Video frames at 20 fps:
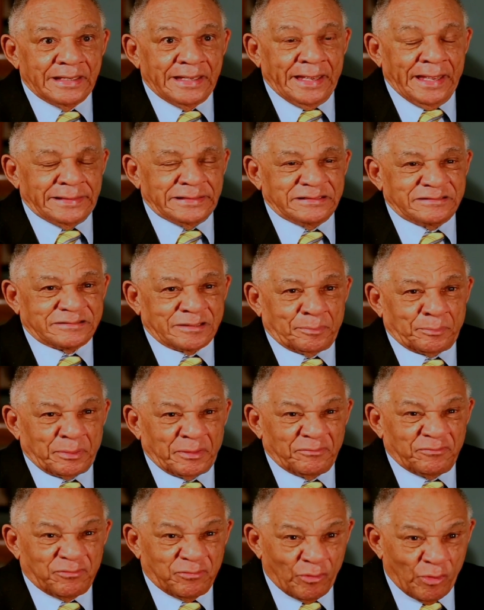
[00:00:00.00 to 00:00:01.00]
and he's a
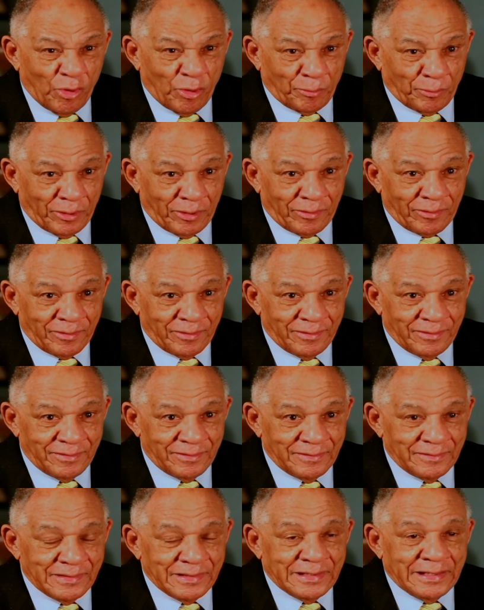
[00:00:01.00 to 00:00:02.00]
performer.
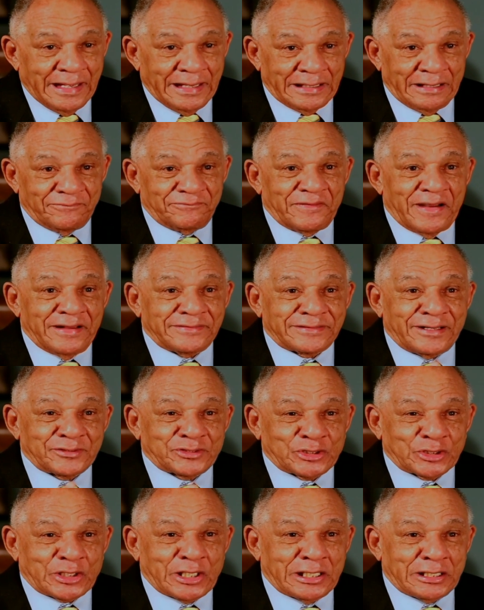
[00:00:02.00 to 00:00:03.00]
And I found
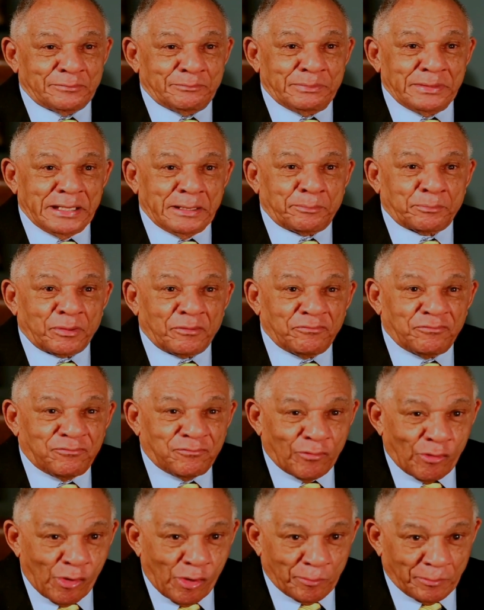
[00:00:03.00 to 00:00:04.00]
out you got to be a
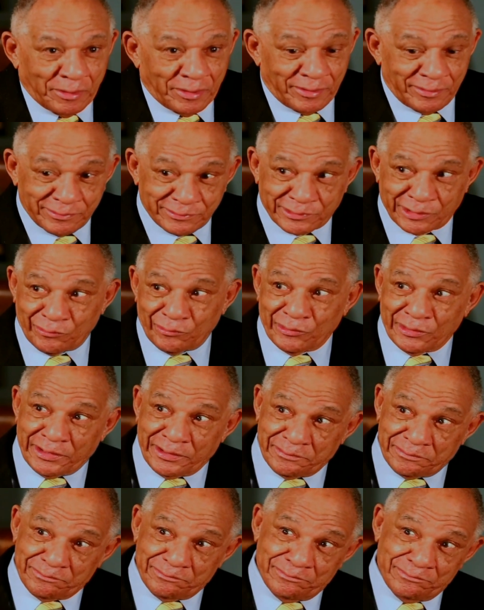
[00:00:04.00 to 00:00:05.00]
performer to
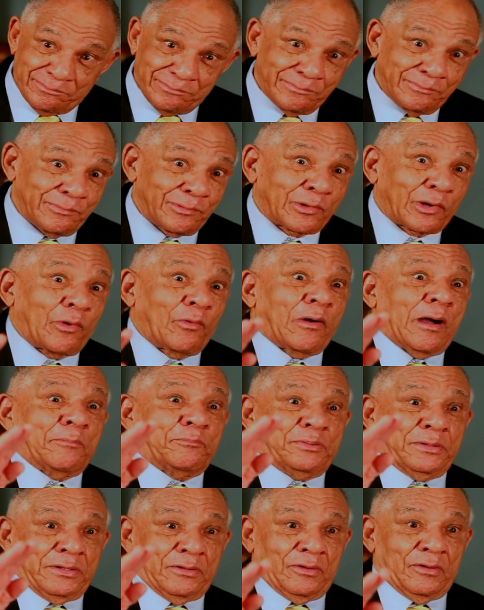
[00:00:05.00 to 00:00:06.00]
really go
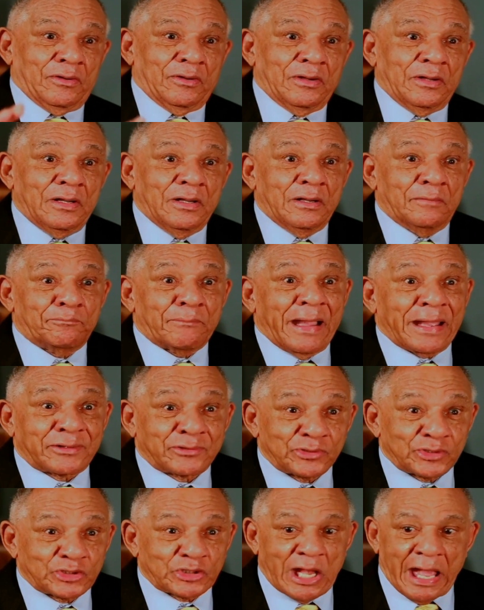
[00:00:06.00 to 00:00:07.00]
uphill.
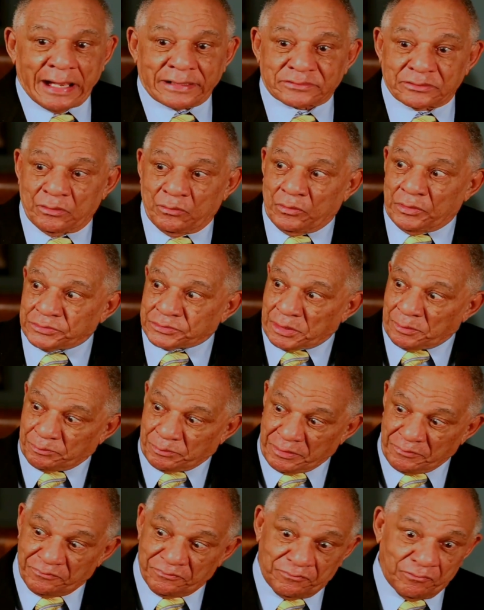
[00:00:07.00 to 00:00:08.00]
Michael Jackson was a
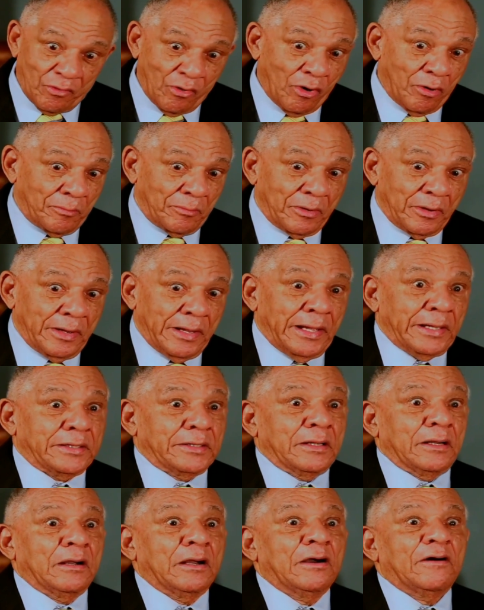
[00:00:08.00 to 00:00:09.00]
performer and
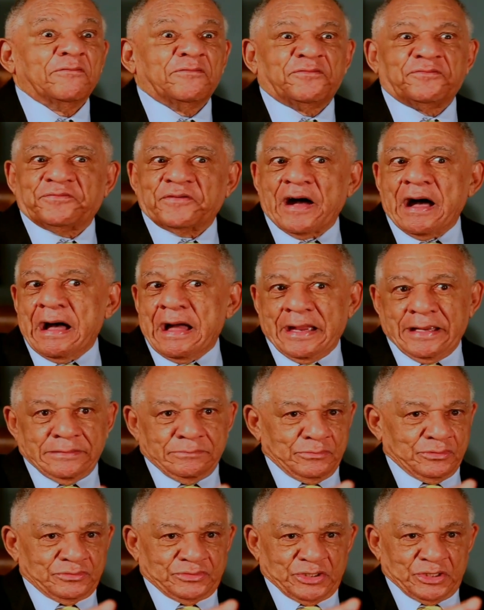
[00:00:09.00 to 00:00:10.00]
a
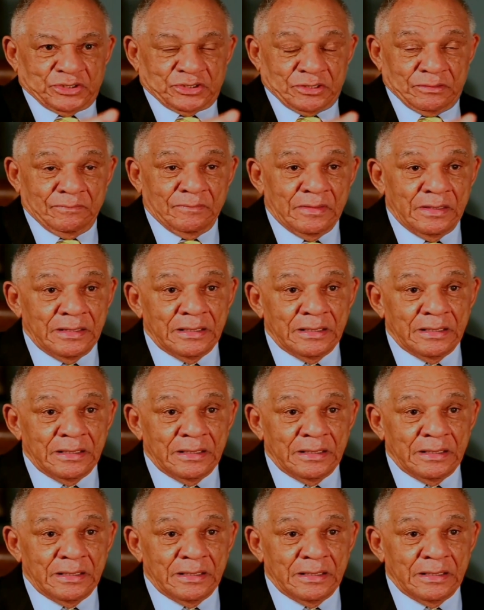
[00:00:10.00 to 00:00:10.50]
fine musician.